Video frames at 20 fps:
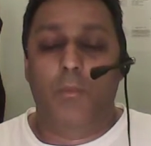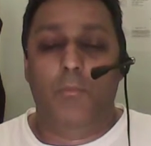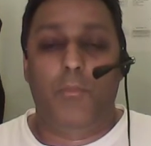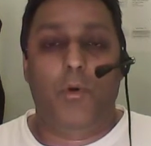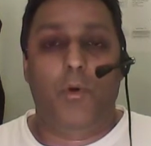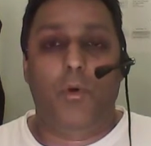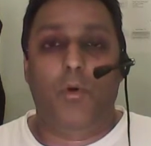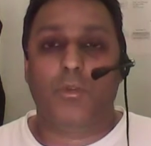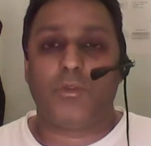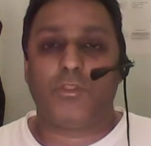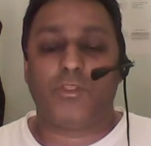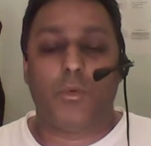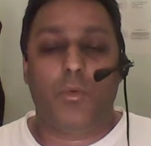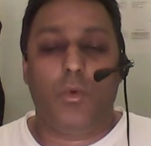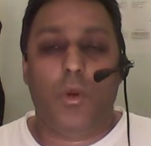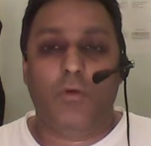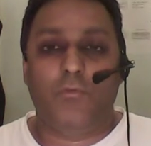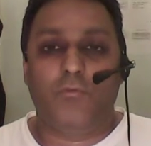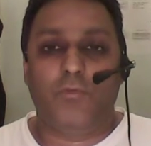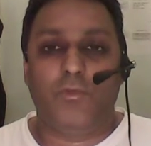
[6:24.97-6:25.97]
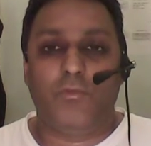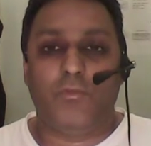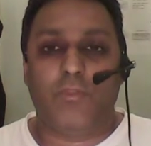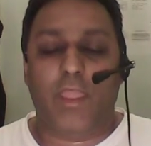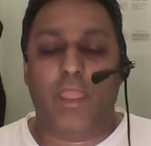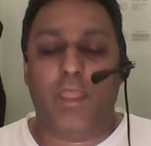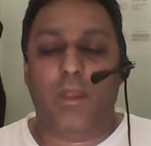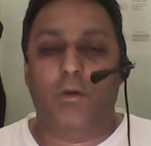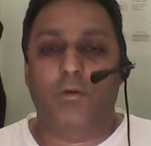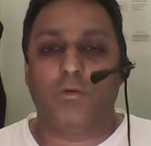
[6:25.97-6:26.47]
But all too often
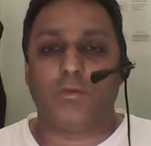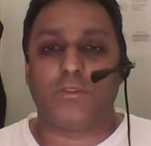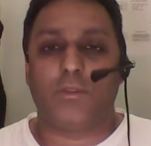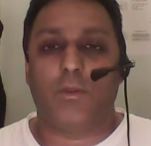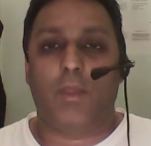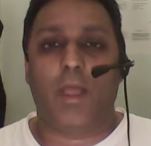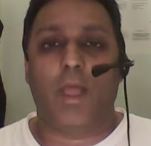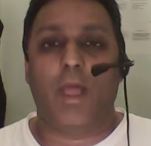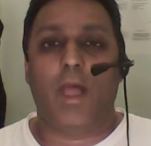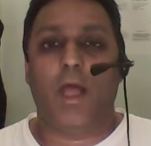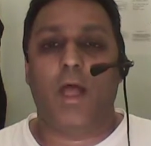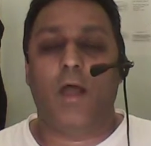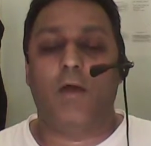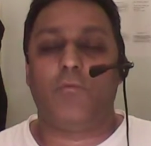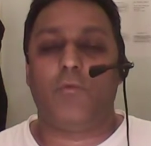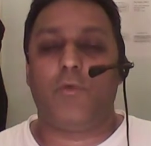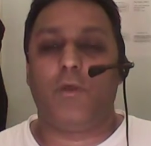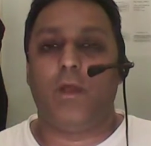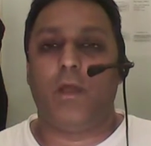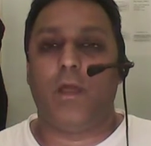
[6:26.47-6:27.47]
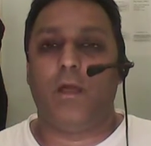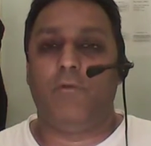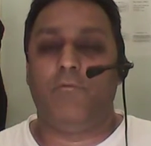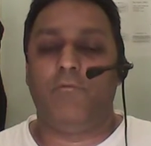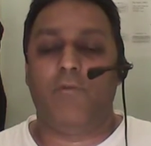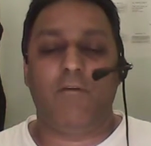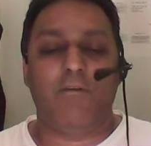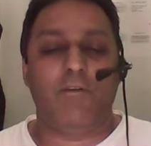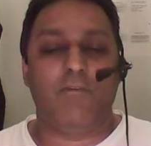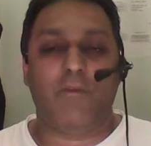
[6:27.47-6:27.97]
they also have
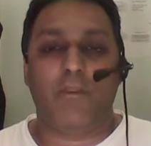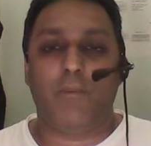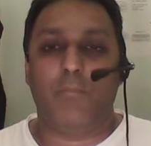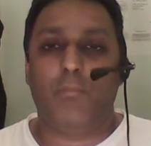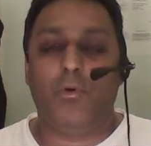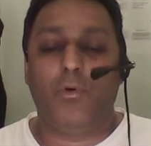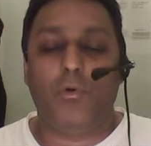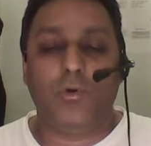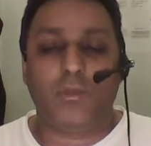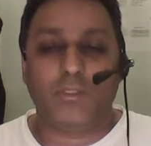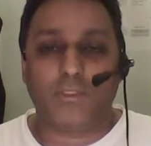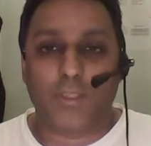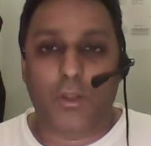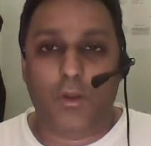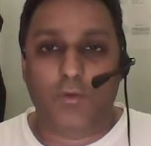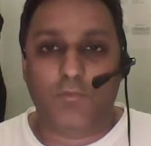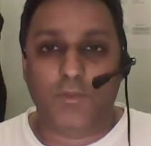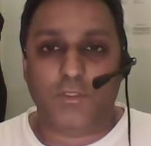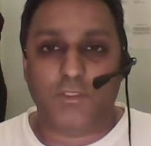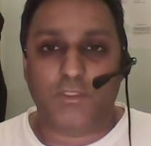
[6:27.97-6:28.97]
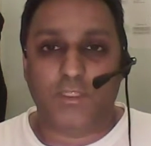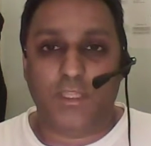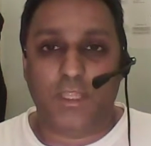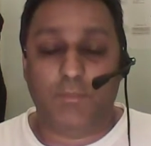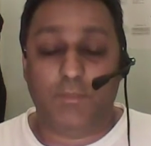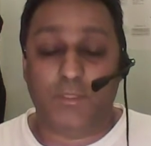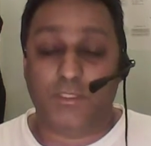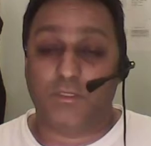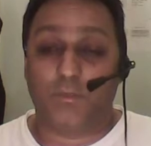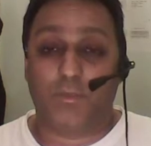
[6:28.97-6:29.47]
very, very poor
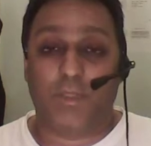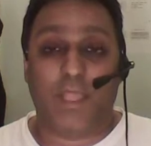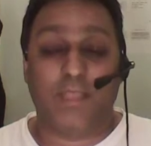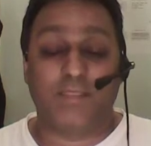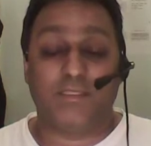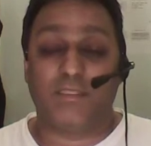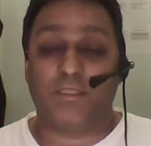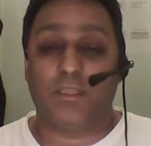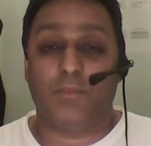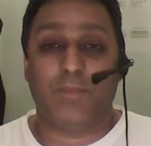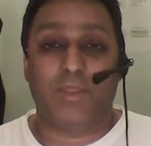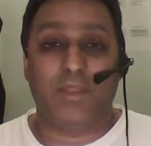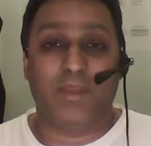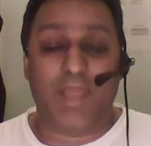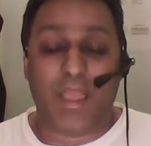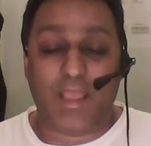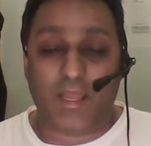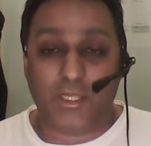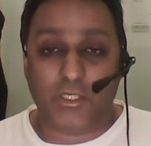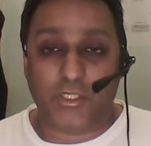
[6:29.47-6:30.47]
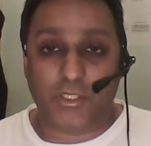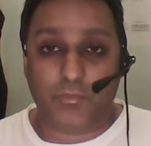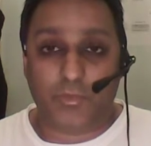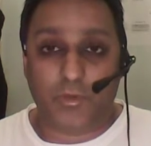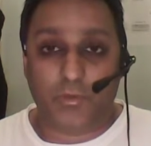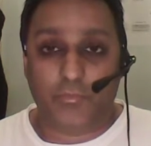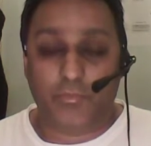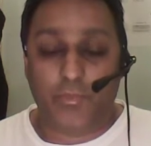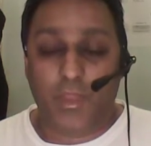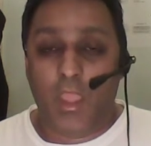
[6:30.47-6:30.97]
self-esteem. In some cases can be
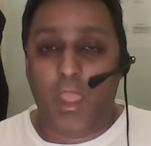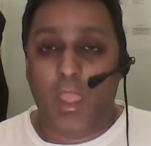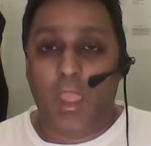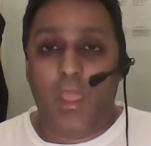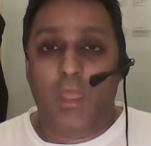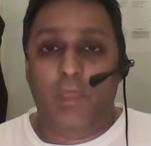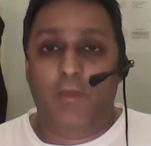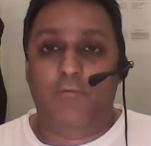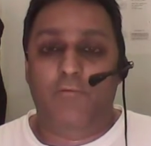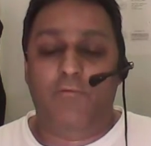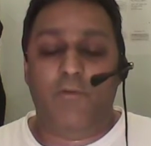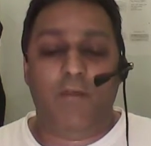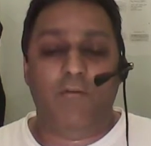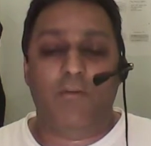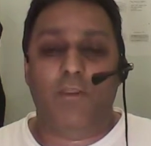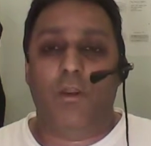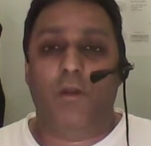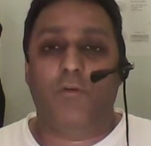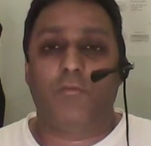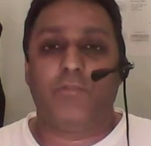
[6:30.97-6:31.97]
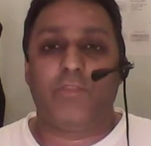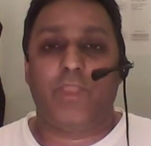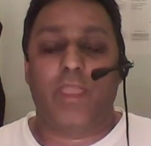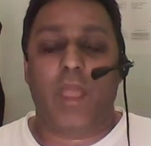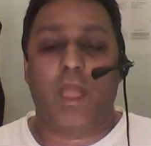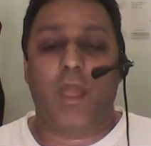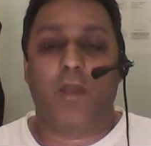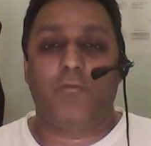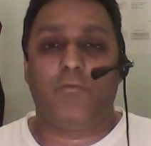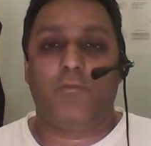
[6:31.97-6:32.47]
negligible. Very often they
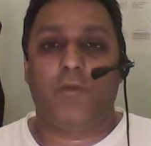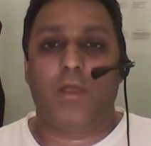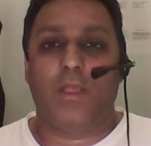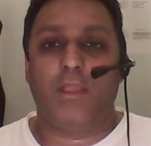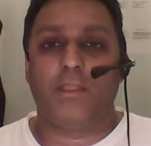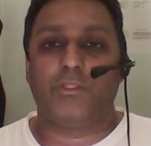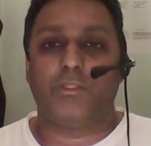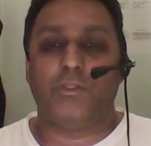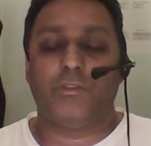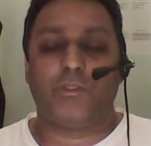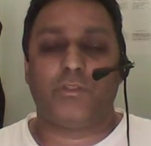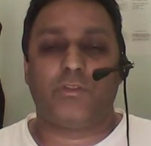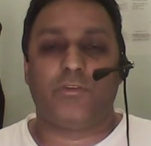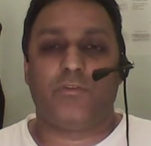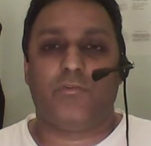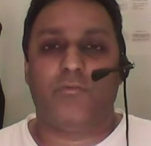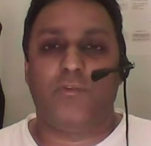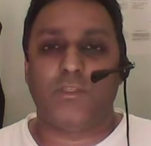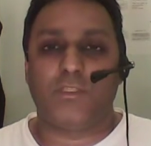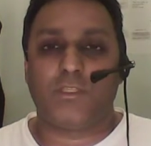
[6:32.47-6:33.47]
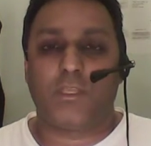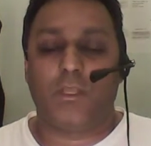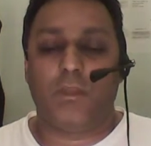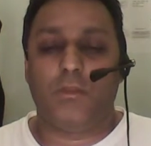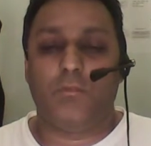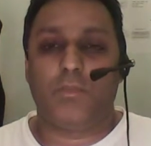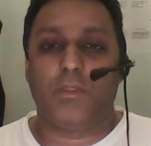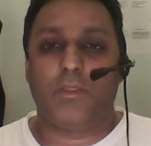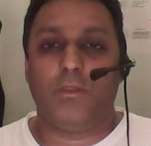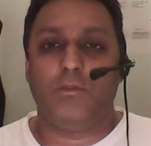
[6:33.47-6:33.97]
have issues such as physical
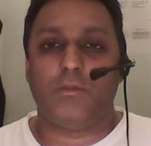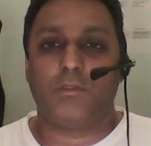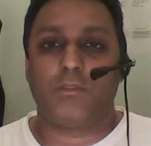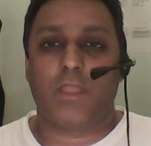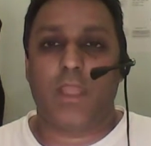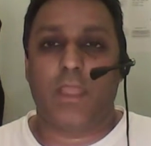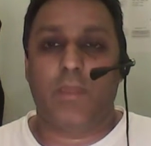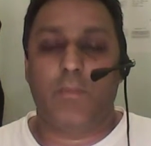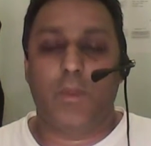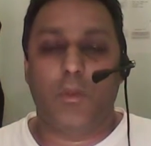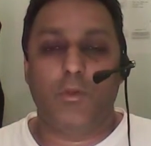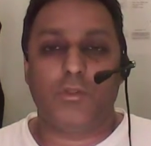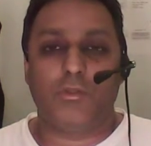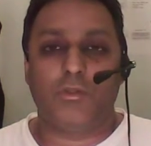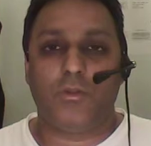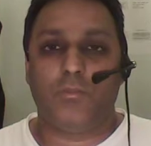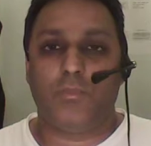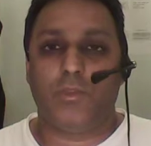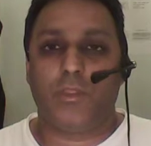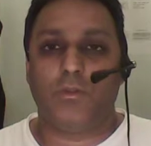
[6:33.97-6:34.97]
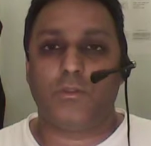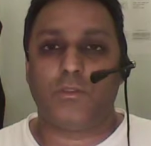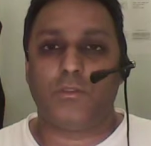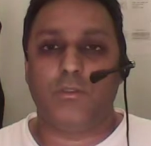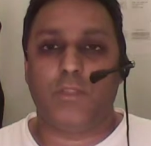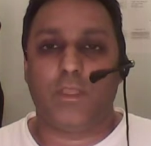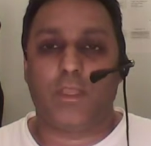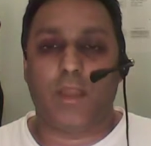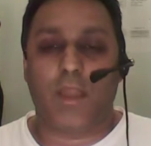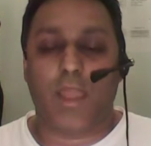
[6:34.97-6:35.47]
abuse, emotional abuse,
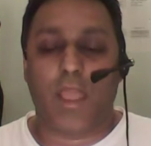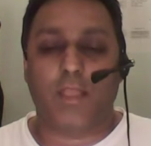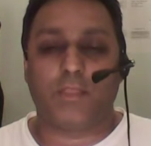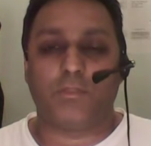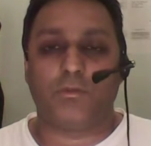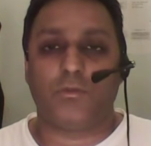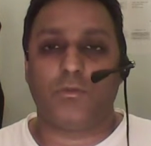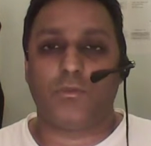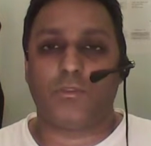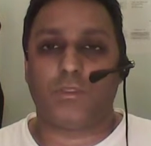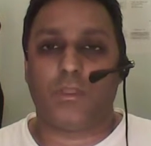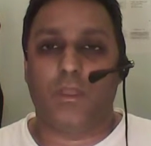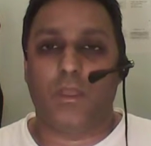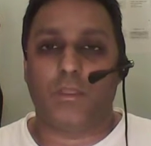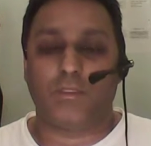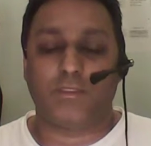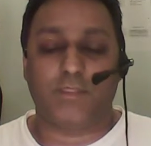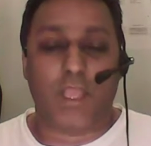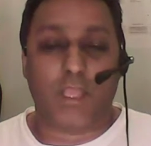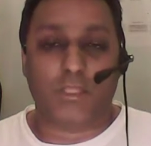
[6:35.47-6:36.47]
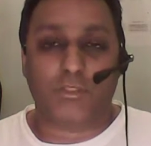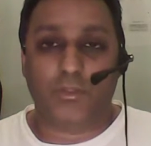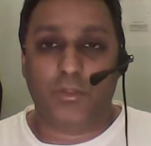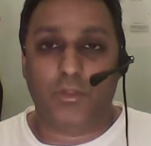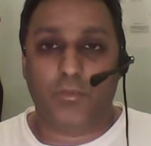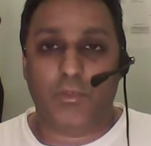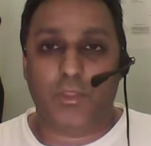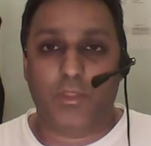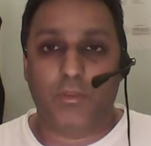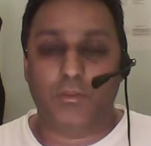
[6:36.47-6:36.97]
neglect, or
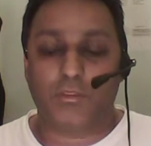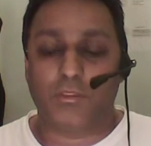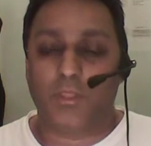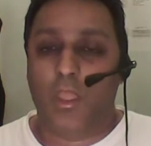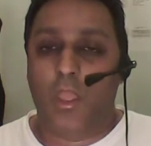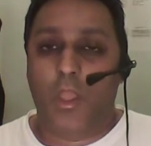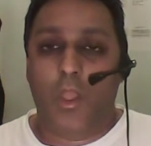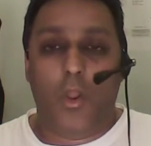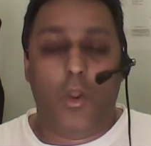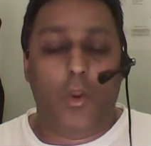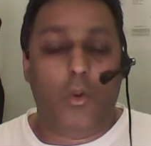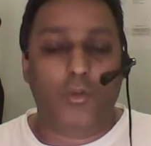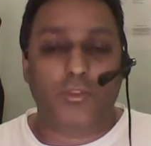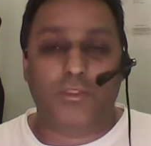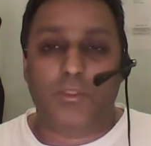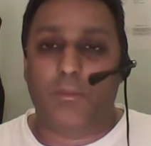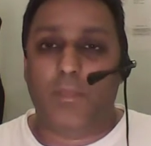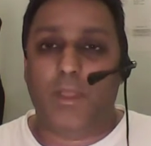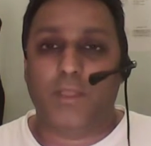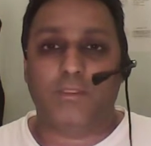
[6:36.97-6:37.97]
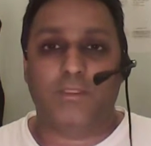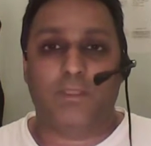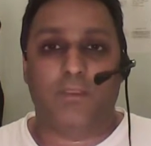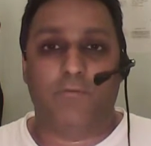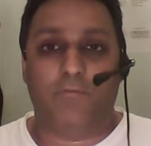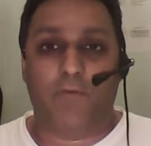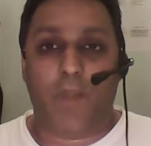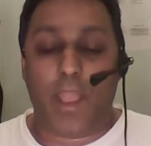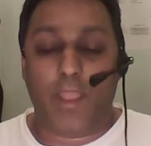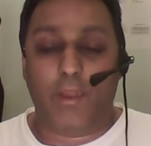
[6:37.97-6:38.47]
sexual abuse, or domestic
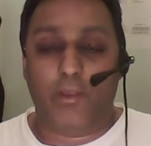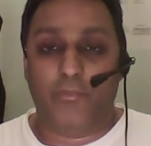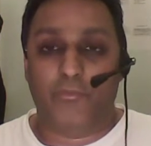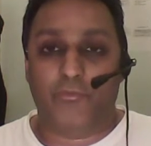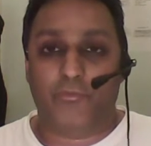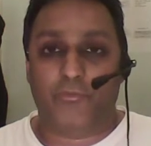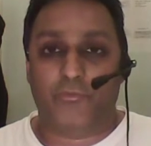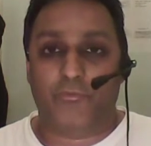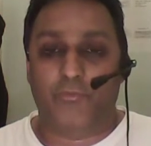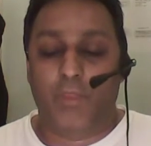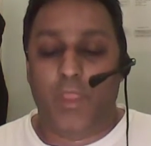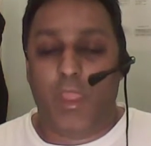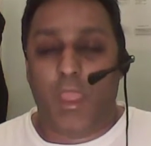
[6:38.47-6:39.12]
violence.